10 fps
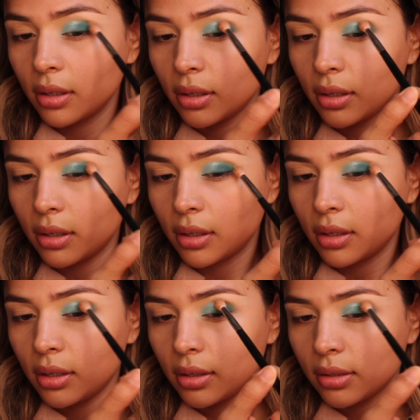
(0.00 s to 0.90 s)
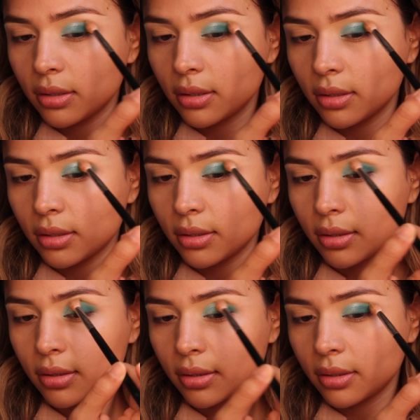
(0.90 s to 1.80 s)

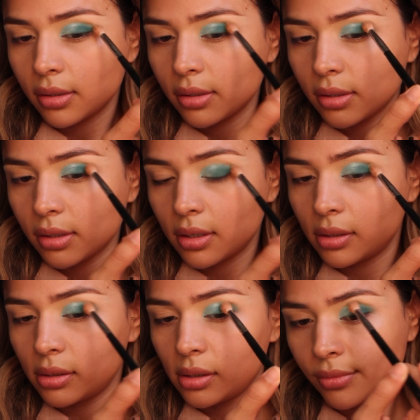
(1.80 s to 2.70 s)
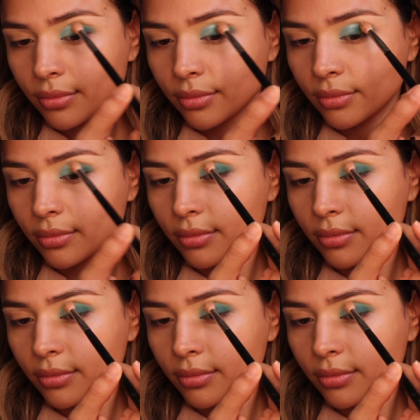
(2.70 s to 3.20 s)
No one is speaking in this clip.